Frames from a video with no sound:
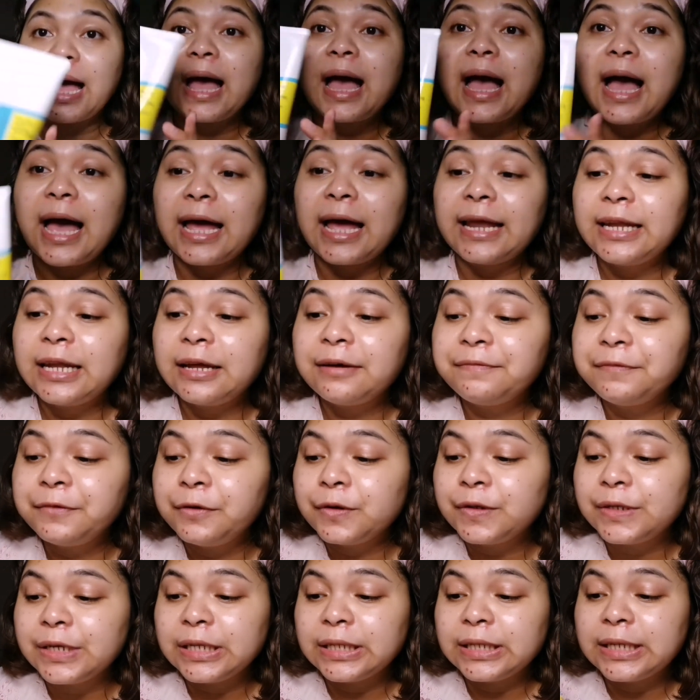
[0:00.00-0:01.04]
I love
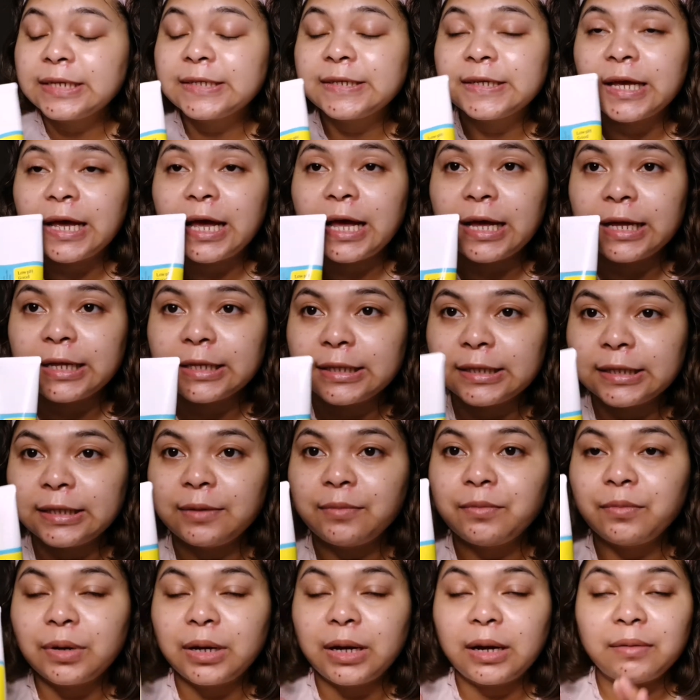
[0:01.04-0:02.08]
using this at the
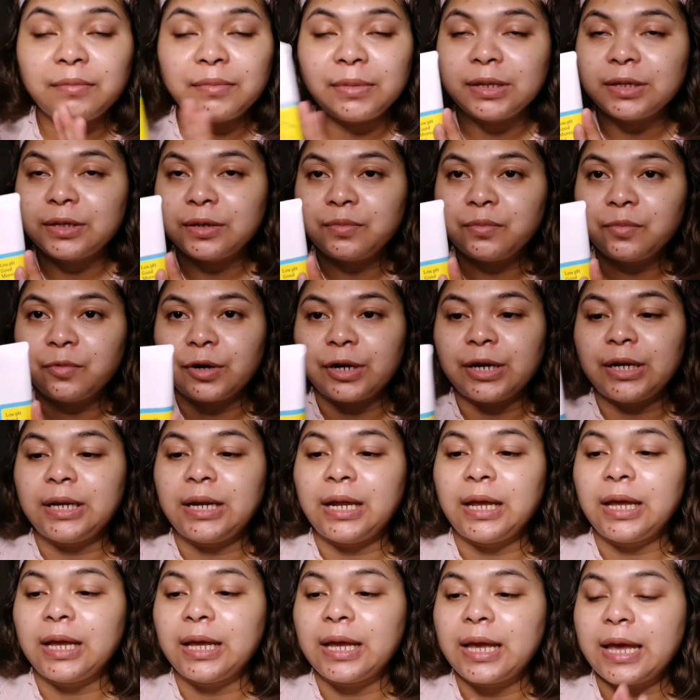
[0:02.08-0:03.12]
in the
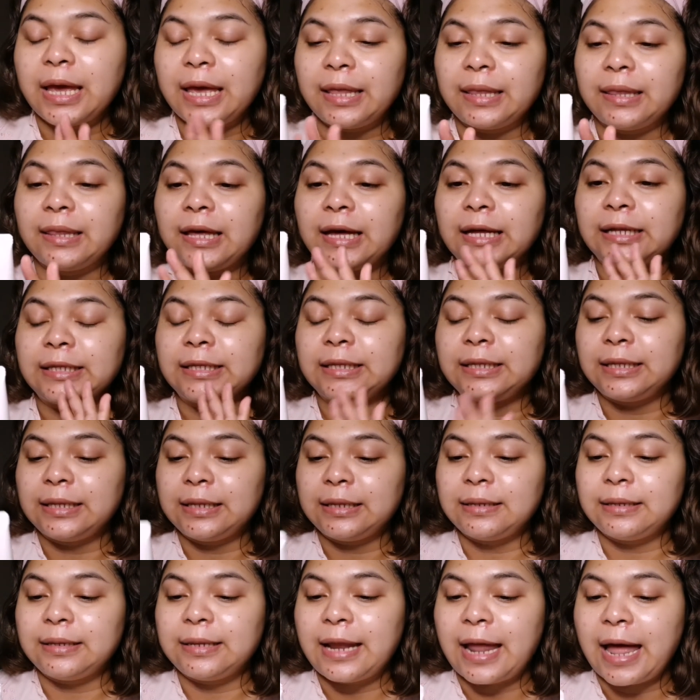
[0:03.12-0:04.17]
morning and at
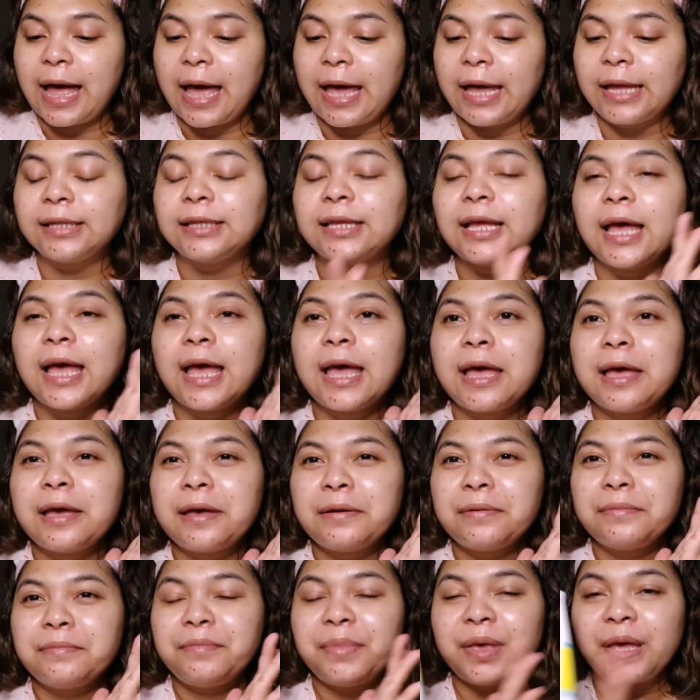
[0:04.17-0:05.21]
night
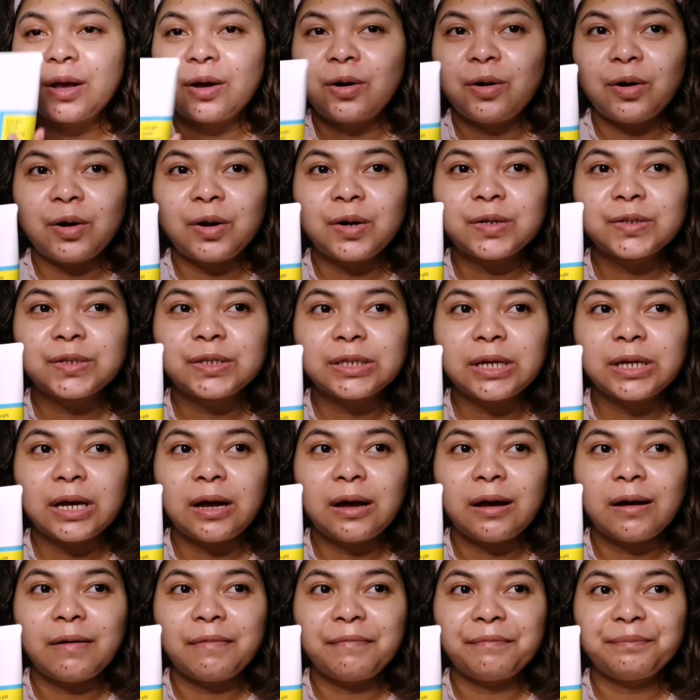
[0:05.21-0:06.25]
because
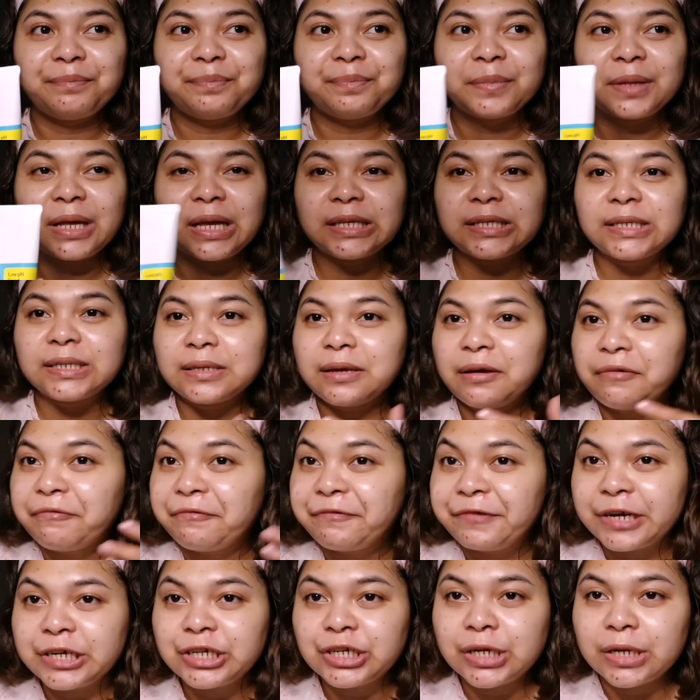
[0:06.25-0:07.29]
it's
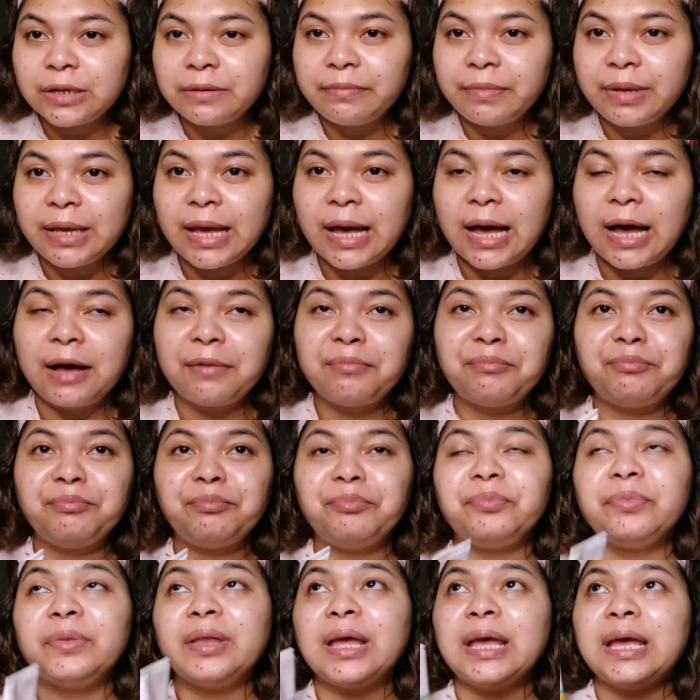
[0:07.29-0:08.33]
freshen me up.
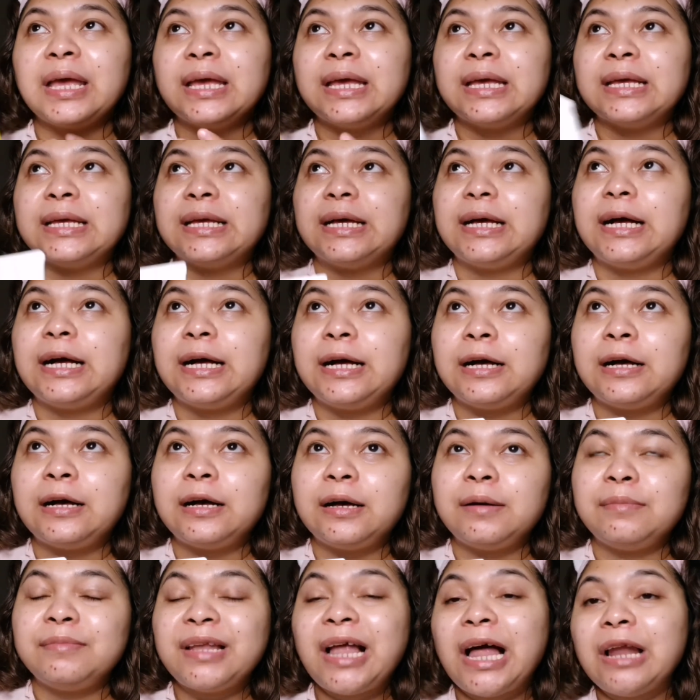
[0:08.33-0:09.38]

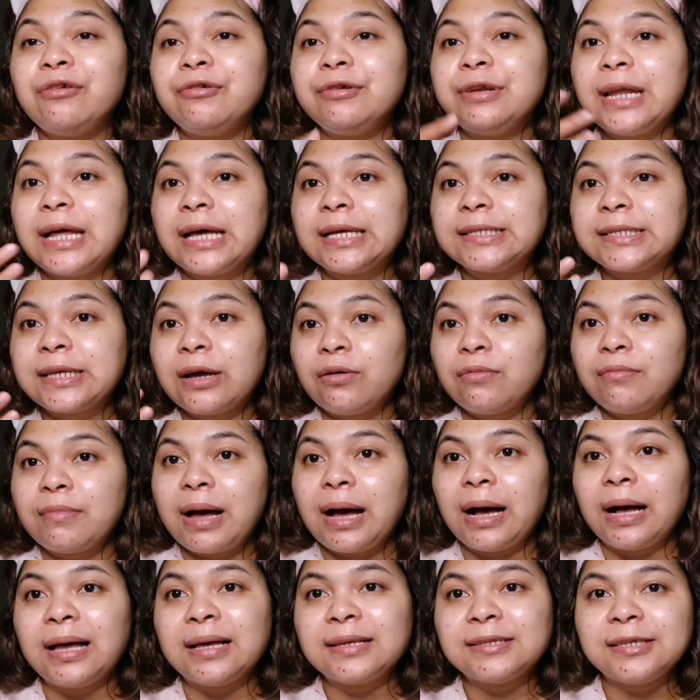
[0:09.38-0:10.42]
Lalo na sa
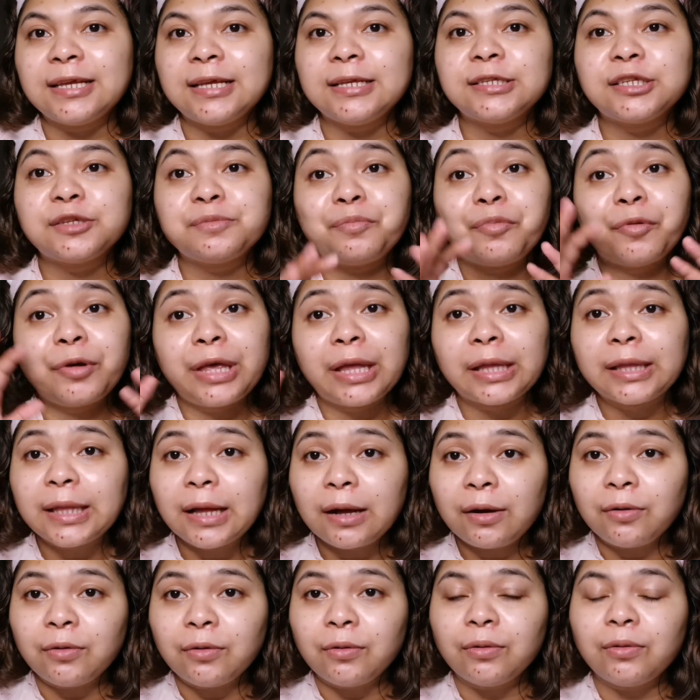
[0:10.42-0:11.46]
umaga since puyat
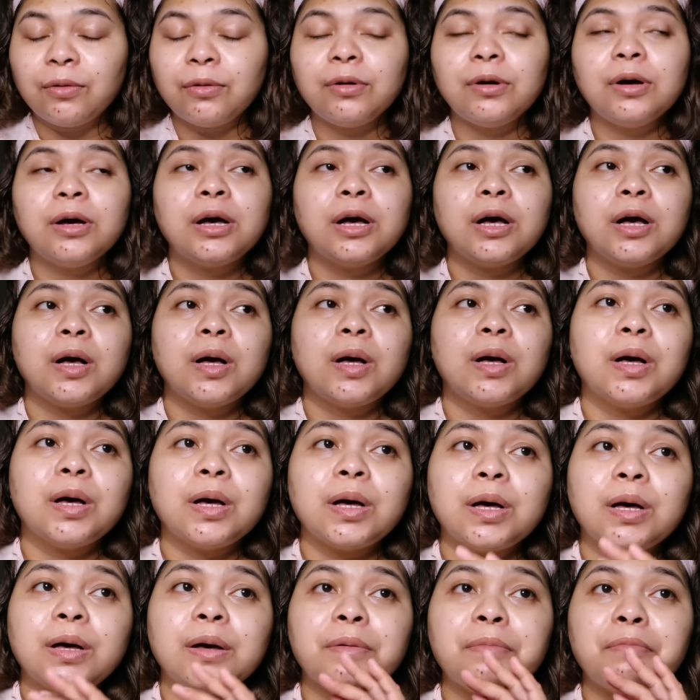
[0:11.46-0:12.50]
ako,
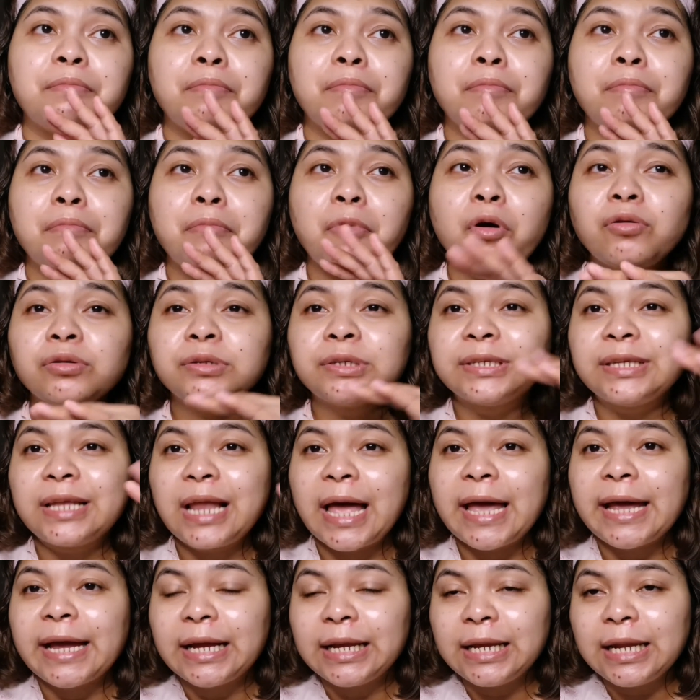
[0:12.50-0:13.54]
most
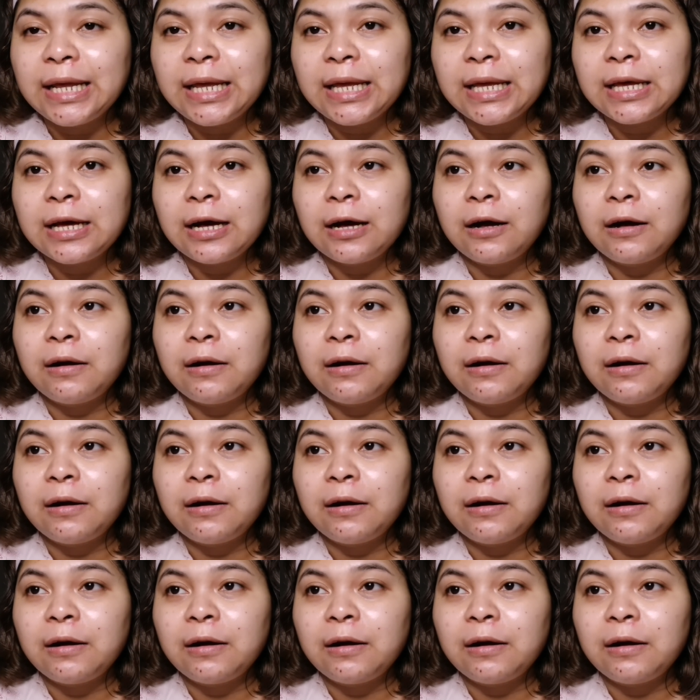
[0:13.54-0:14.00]
likely